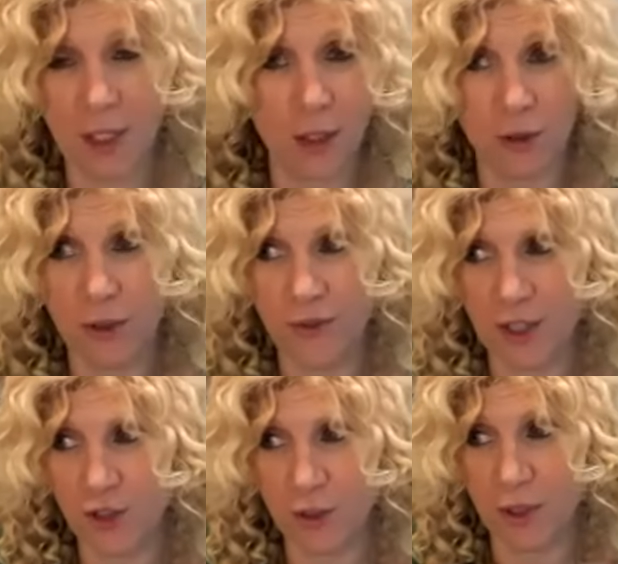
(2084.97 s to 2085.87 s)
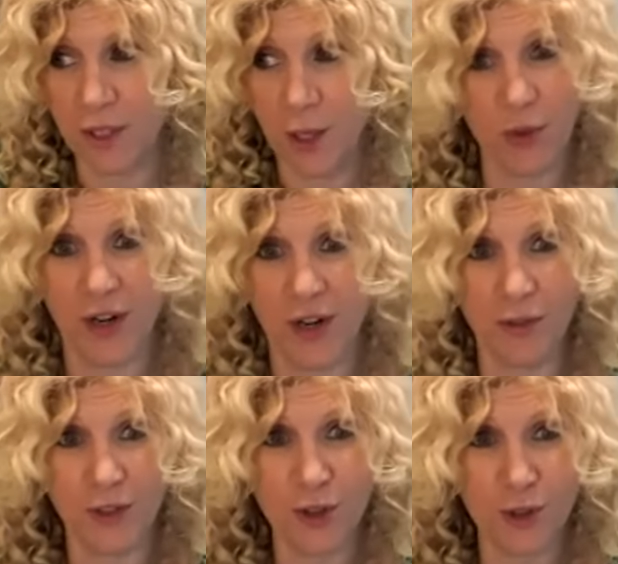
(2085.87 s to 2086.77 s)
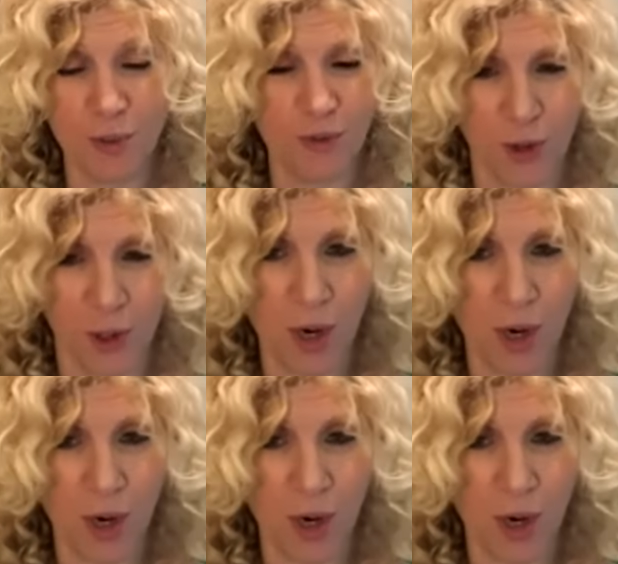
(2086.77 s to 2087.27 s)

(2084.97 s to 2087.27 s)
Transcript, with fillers: include a vegetable that we've never even used before,